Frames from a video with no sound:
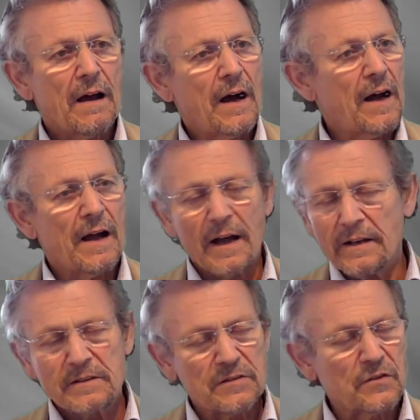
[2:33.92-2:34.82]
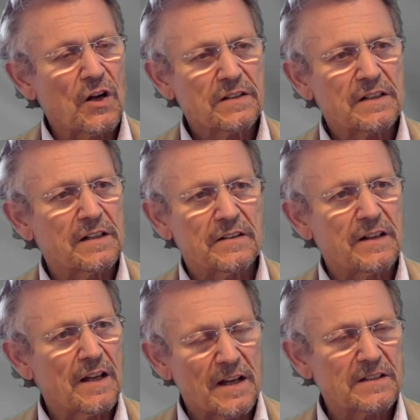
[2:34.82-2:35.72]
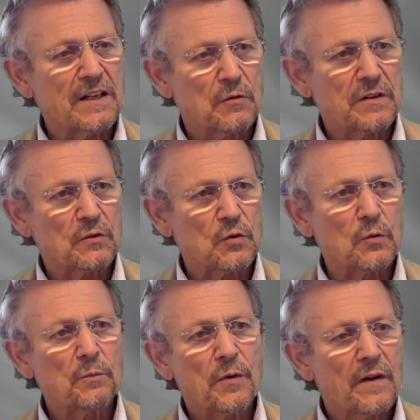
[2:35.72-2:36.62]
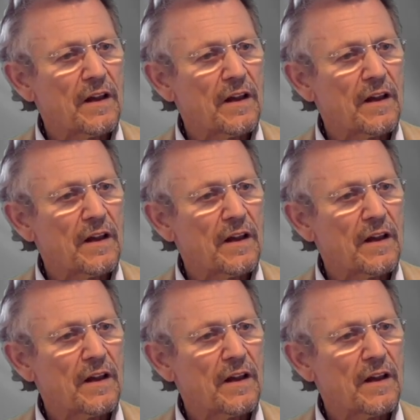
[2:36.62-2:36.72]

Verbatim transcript: uh, and not in the adherent group.